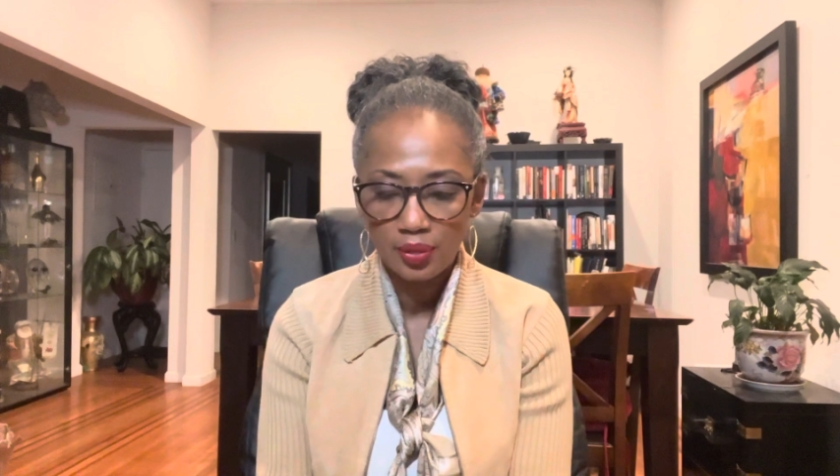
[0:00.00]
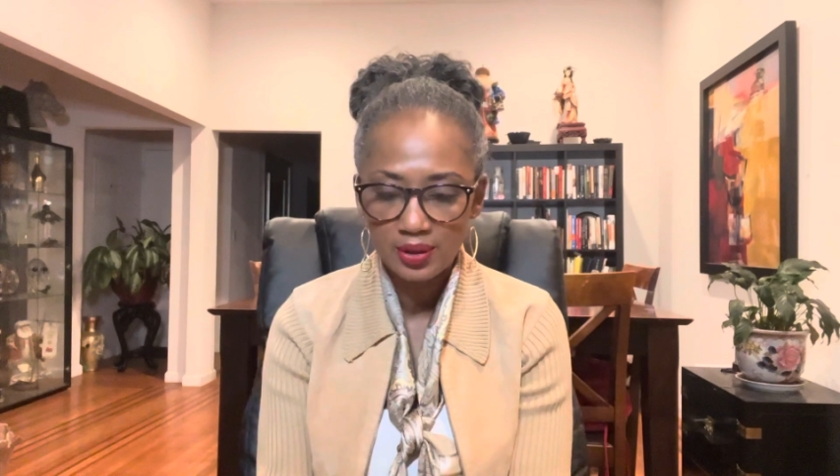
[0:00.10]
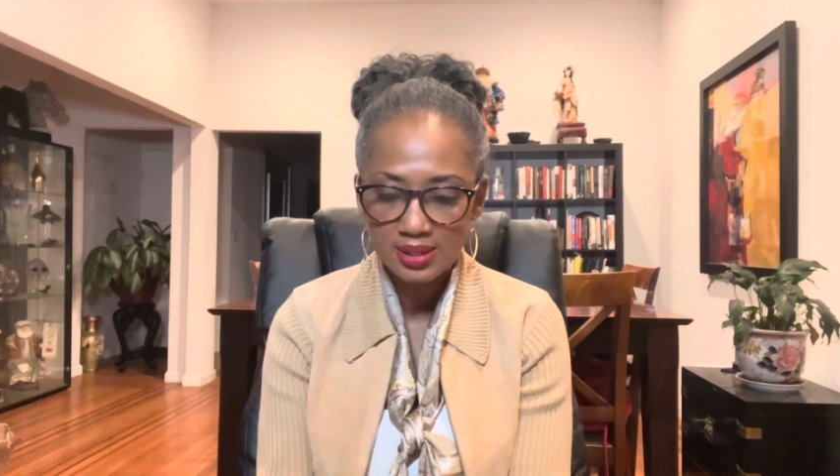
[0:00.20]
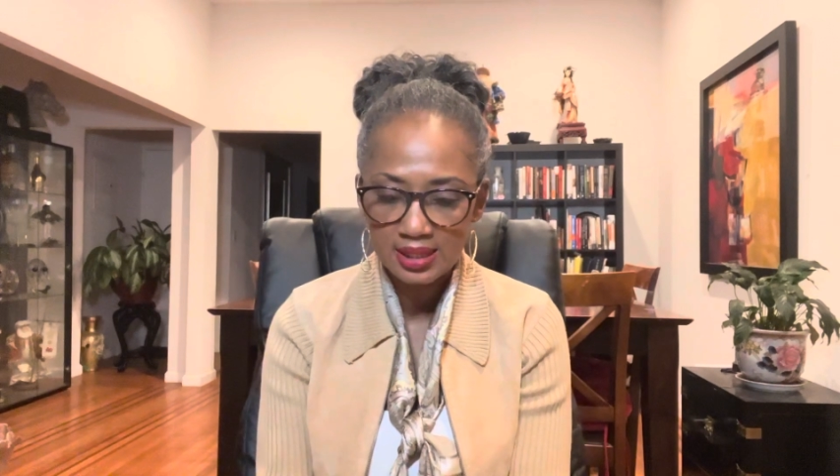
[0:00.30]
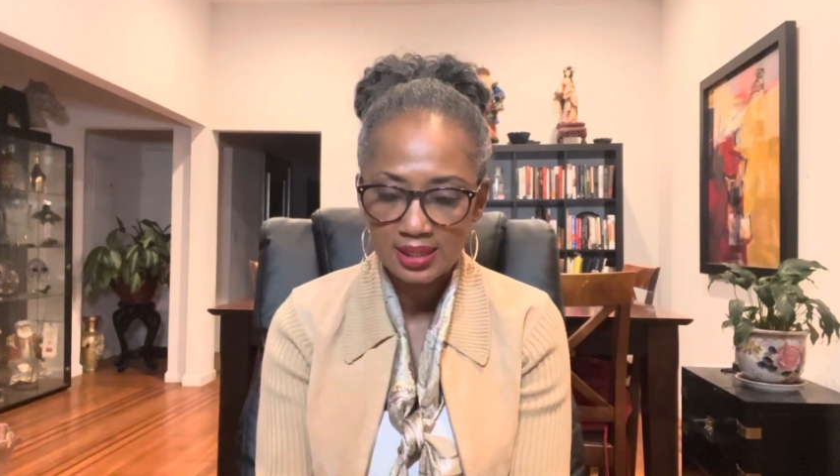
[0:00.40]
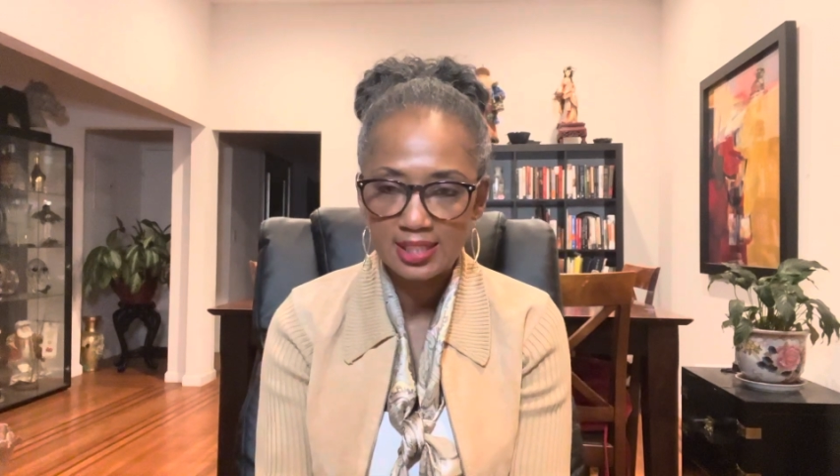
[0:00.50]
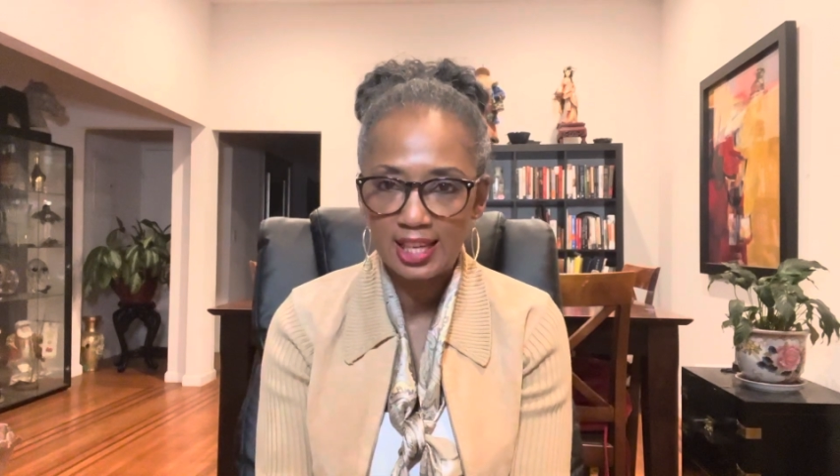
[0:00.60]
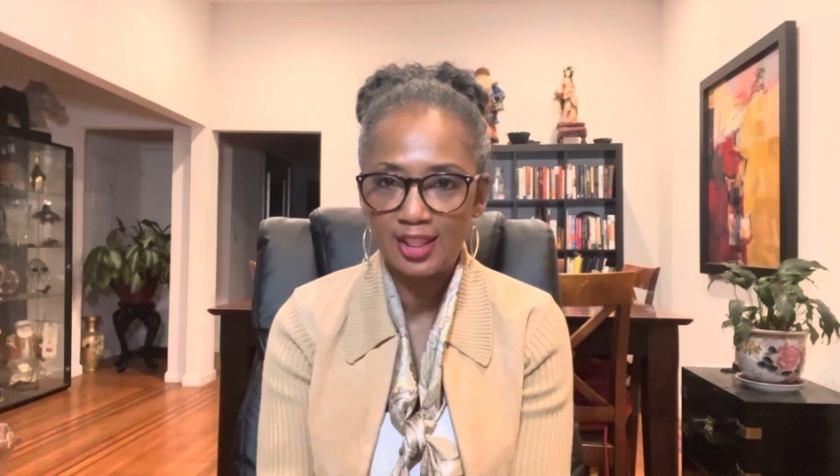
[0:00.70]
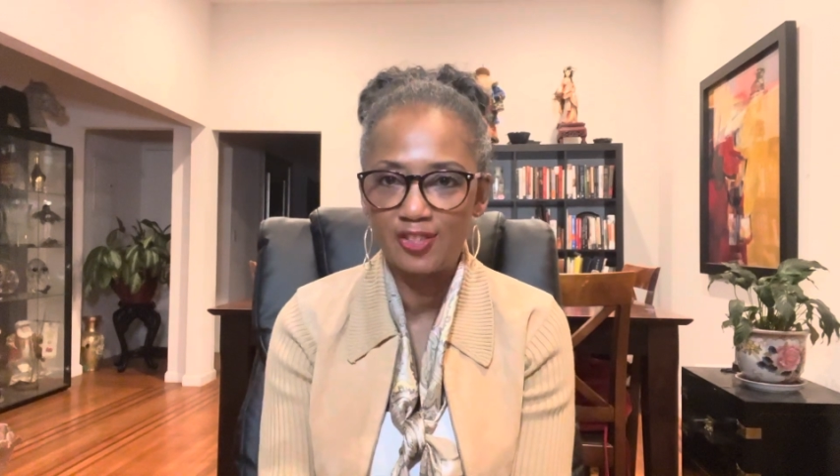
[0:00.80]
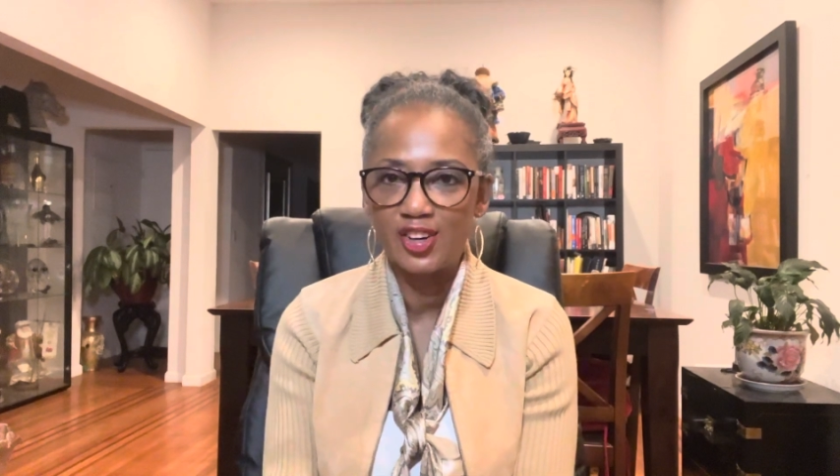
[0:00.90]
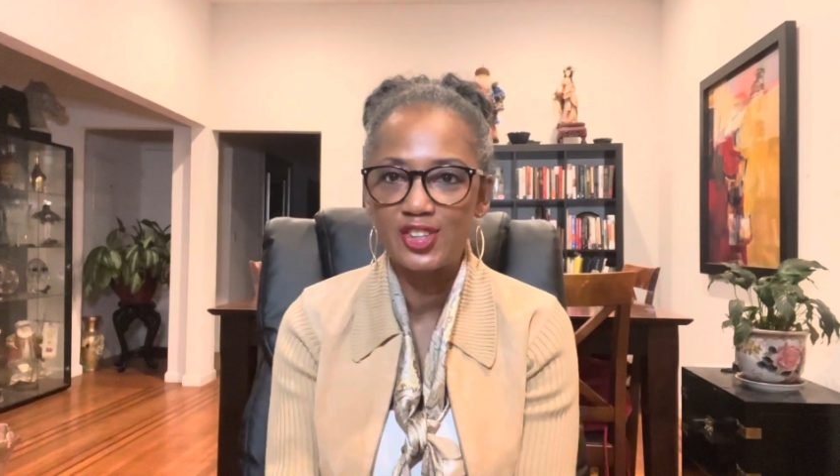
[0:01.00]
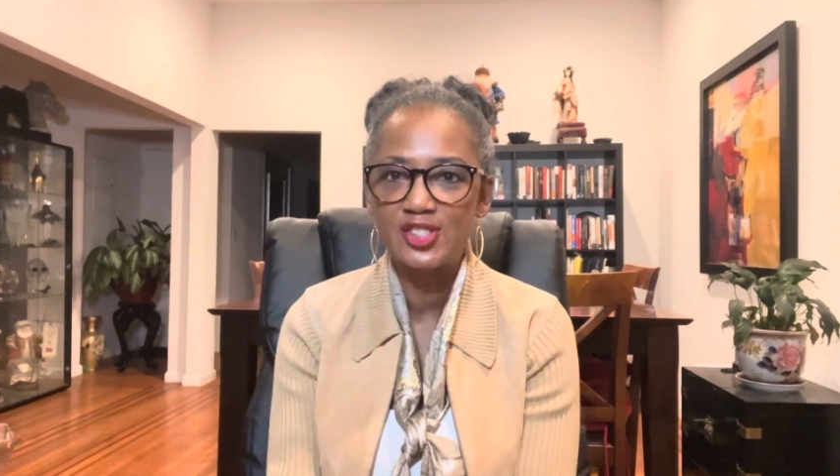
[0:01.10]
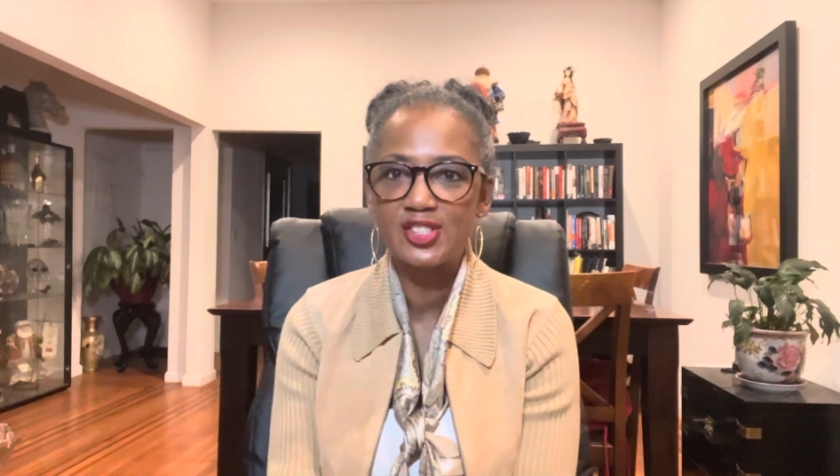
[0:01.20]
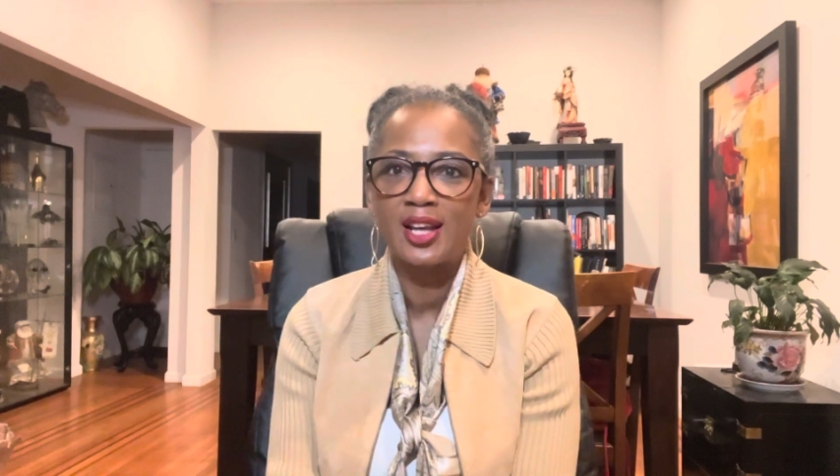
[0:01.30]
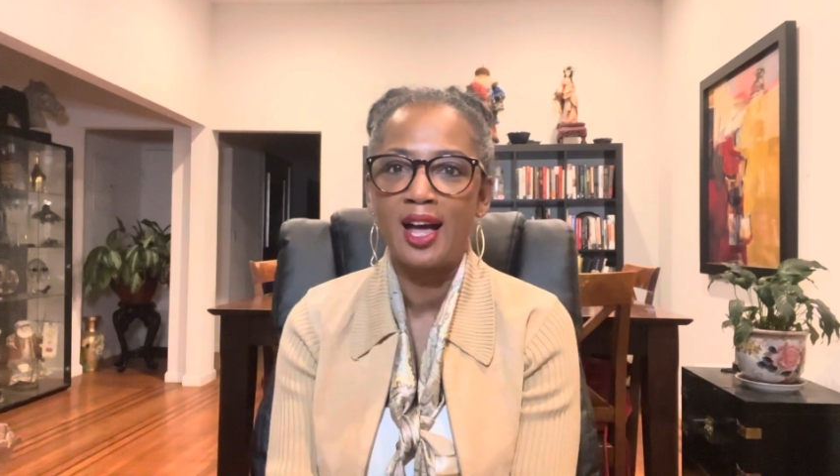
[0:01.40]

the 16th verse.